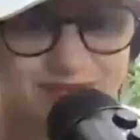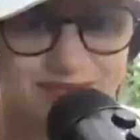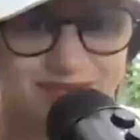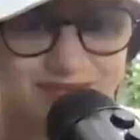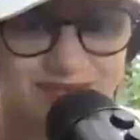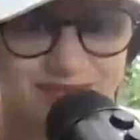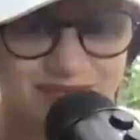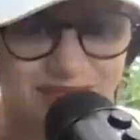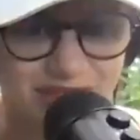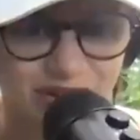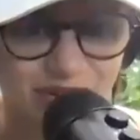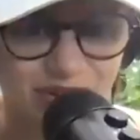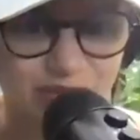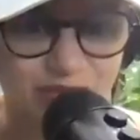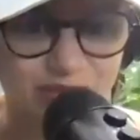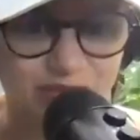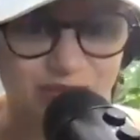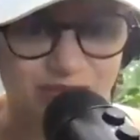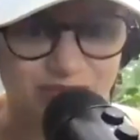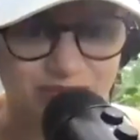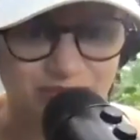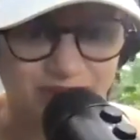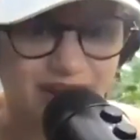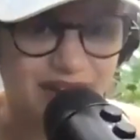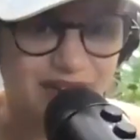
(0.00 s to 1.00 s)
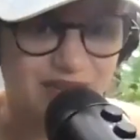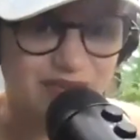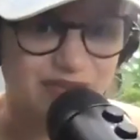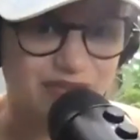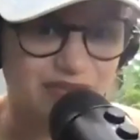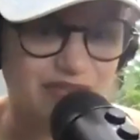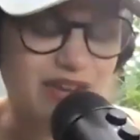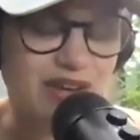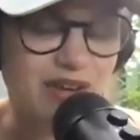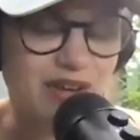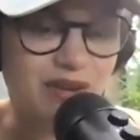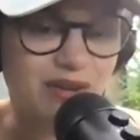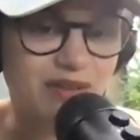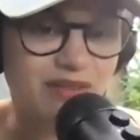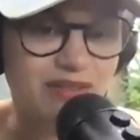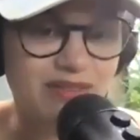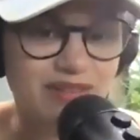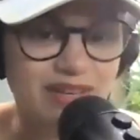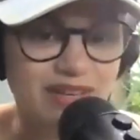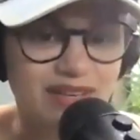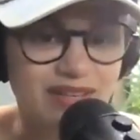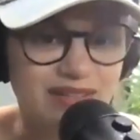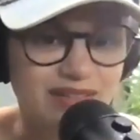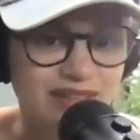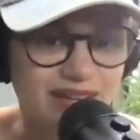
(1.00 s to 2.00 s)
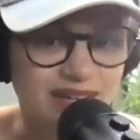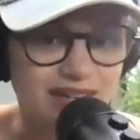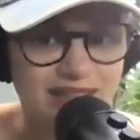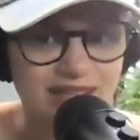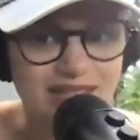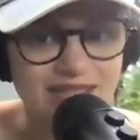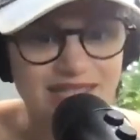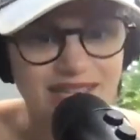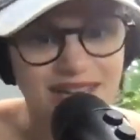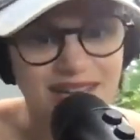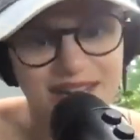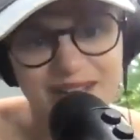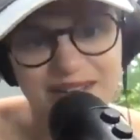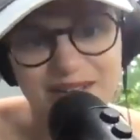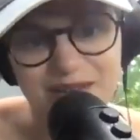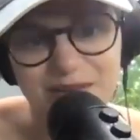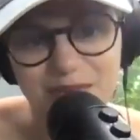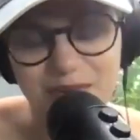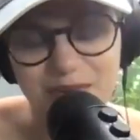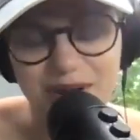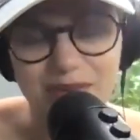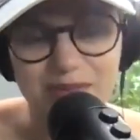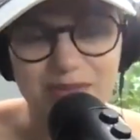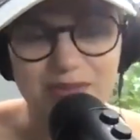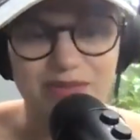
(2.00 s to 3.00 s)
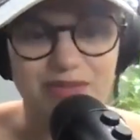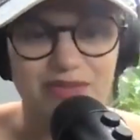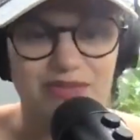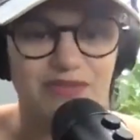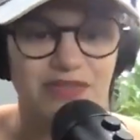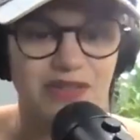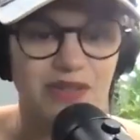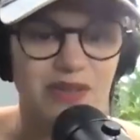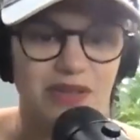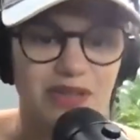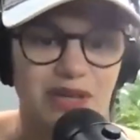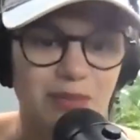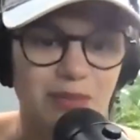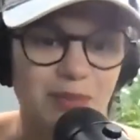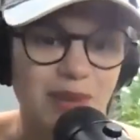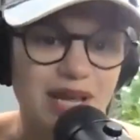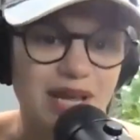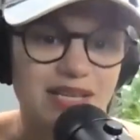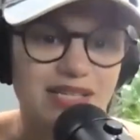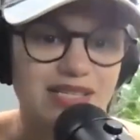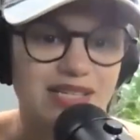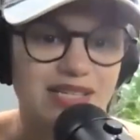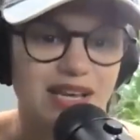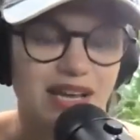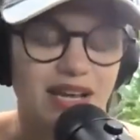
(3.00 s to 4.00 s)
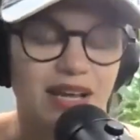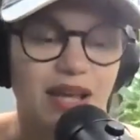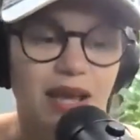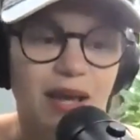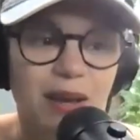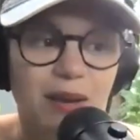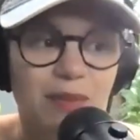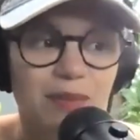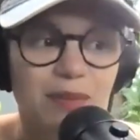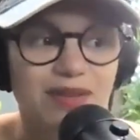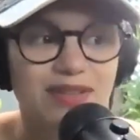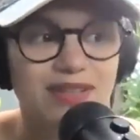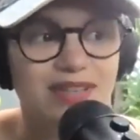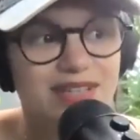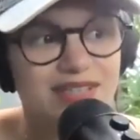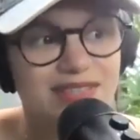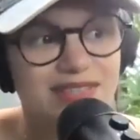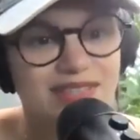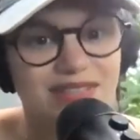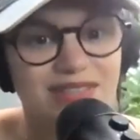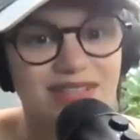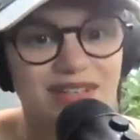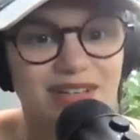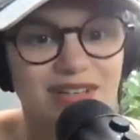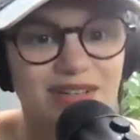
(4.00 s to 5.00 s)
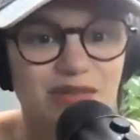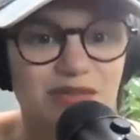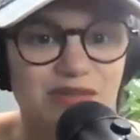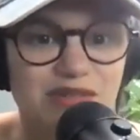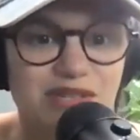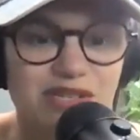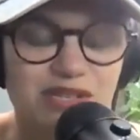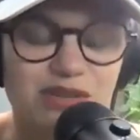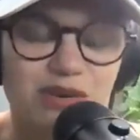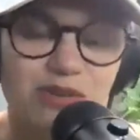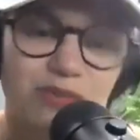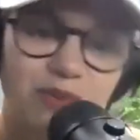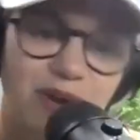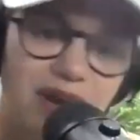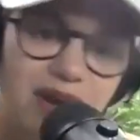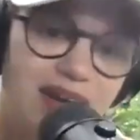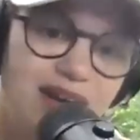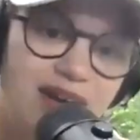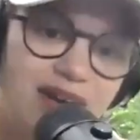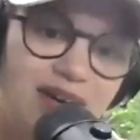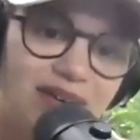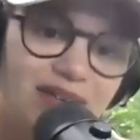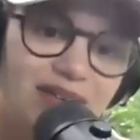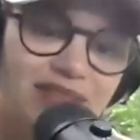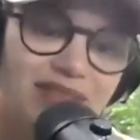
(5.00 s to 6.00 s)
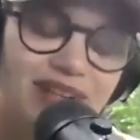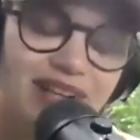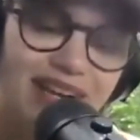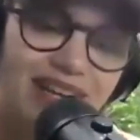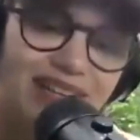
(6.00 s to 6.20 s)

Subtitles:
you know, how you feel. And at that time, you probably were feeling amazing, but things are not going so well.